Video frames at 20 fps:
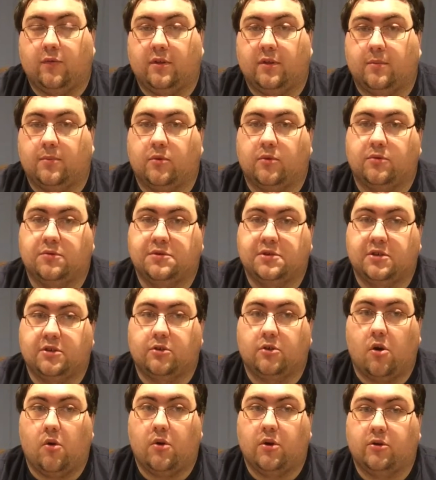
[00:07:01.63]
the Bruins can
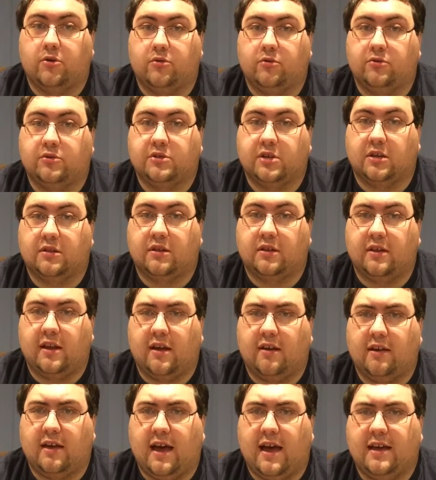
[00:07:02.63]
go and do something.
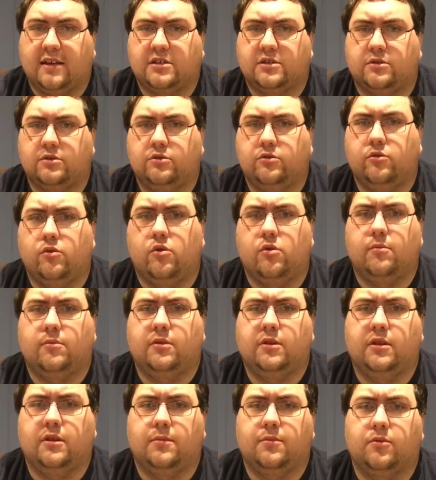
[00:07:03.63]
Now, guys,
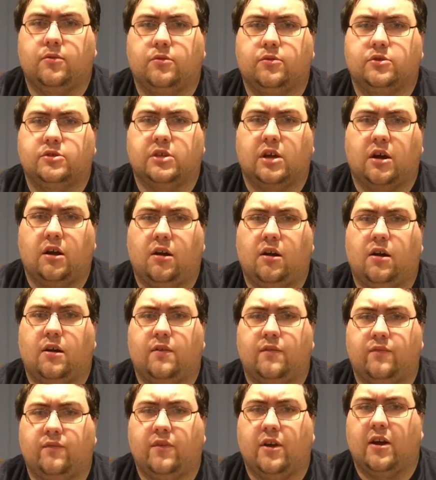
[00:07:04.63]
normally the Bruins
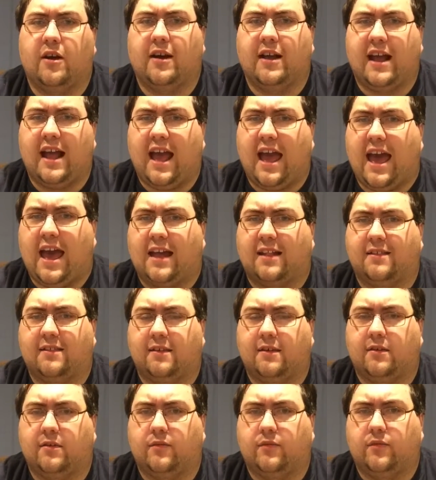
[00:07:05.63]
aren't very
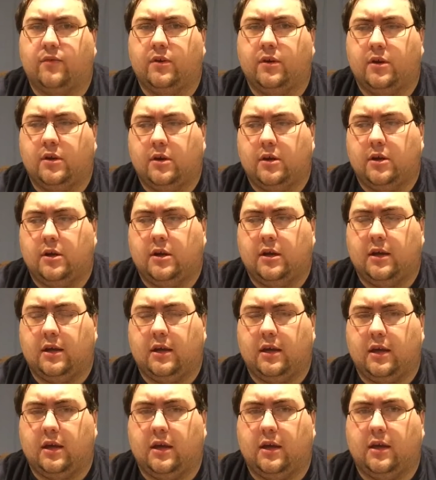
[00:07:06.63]
active
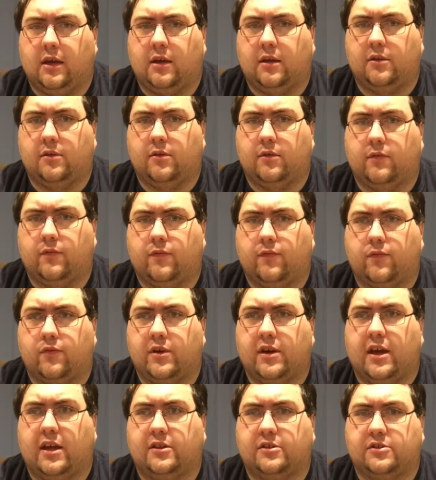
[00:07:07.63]
in
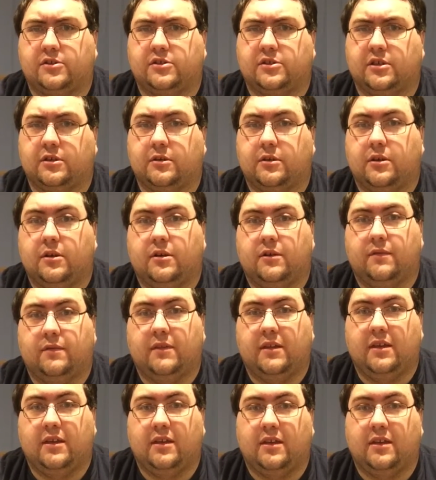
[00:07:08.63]
free agency. I